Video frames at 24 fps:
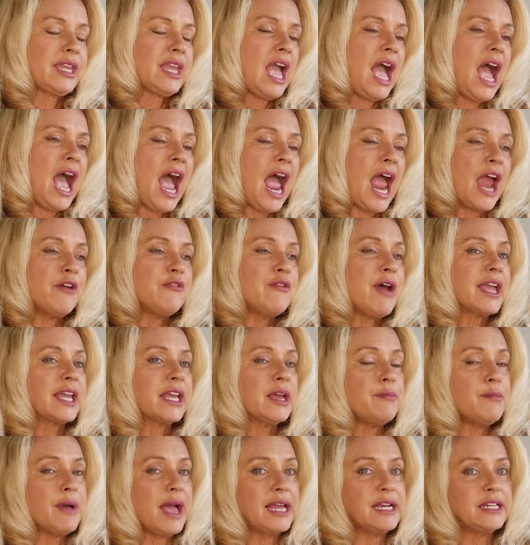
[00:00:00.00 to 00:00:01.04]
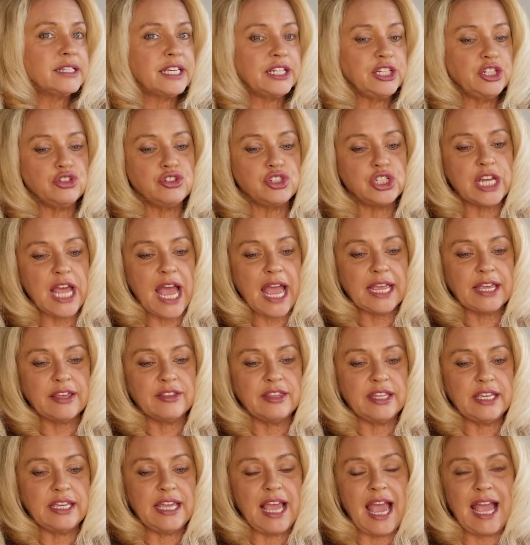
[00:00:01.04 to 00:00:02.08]
I recommend that you check
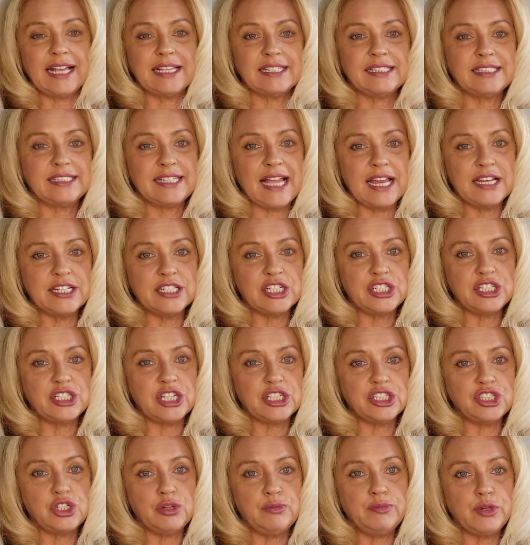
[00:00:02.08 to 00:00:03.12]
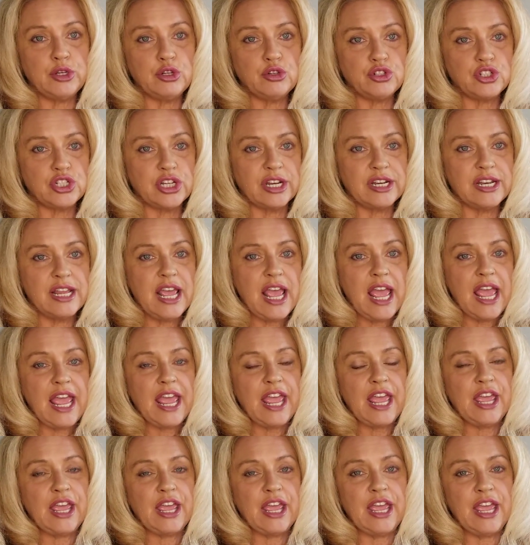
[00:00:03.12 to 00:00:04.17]
the extended distribution
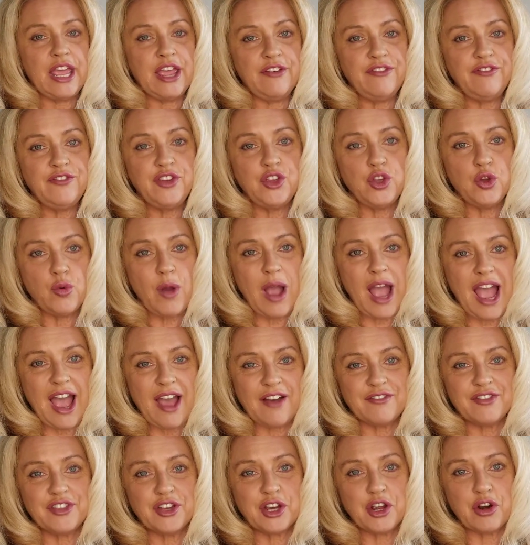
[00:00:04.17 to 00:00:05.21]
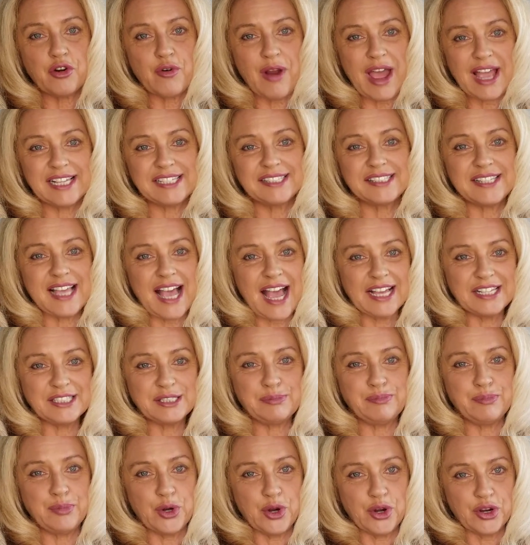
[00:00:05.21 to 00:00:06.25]
if you have the correct size
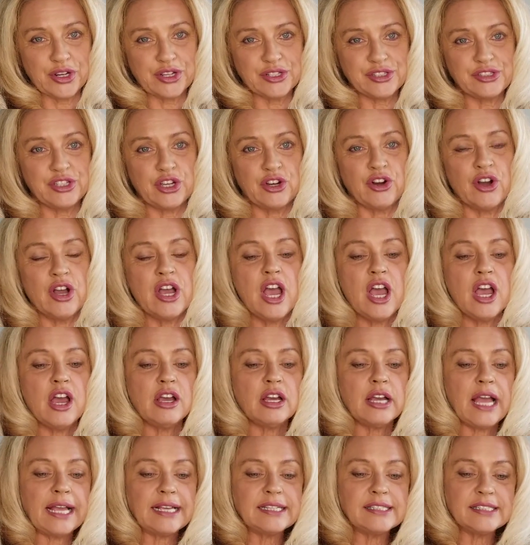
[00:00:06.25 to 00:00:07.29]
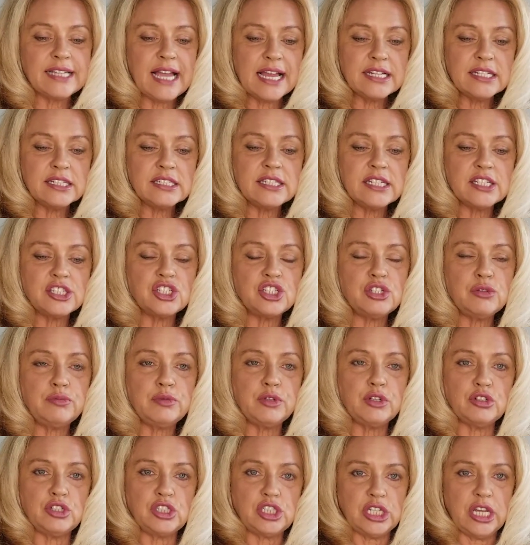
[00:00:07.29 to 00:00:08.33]
book. So extended
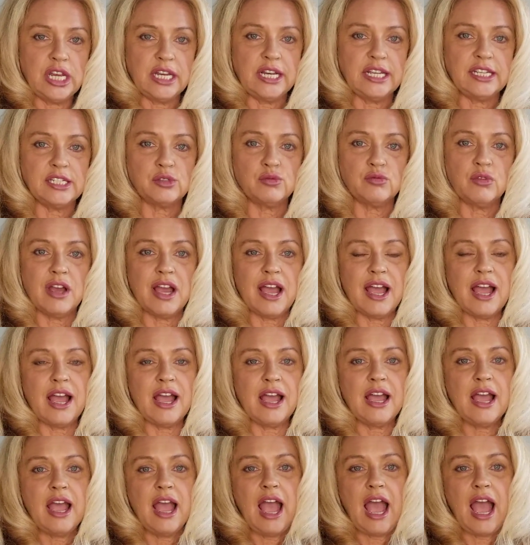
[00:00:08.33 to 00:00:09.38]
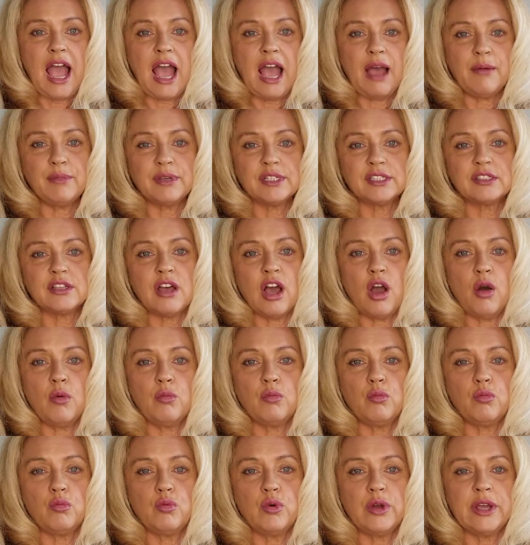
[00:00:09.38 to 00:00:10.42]
distribution is where
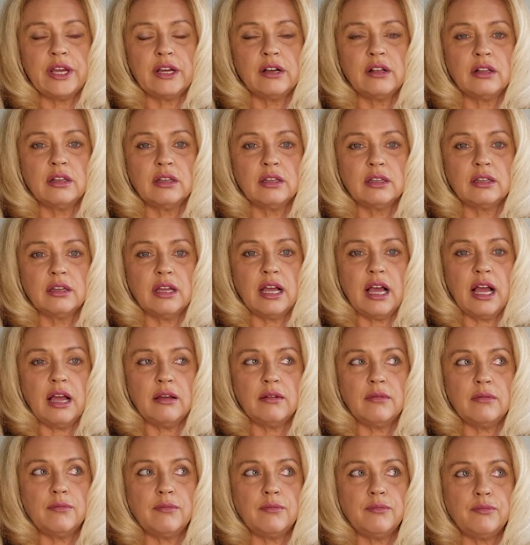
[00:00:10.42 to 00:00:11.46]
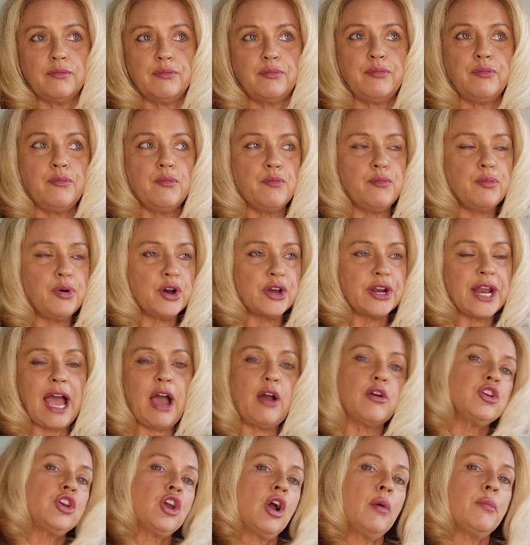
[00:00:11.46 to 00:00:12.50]
Amazon will put
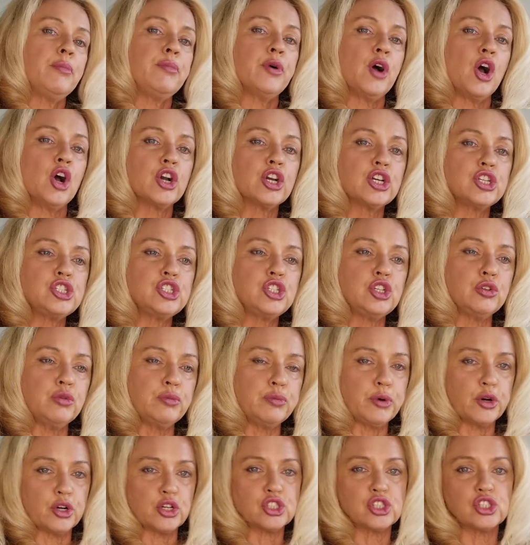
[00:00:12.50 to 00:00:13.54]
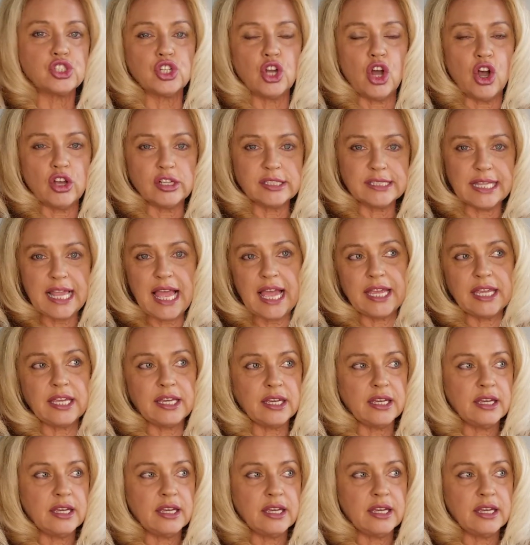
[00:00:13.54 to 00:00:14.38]
out your book to bookstores, like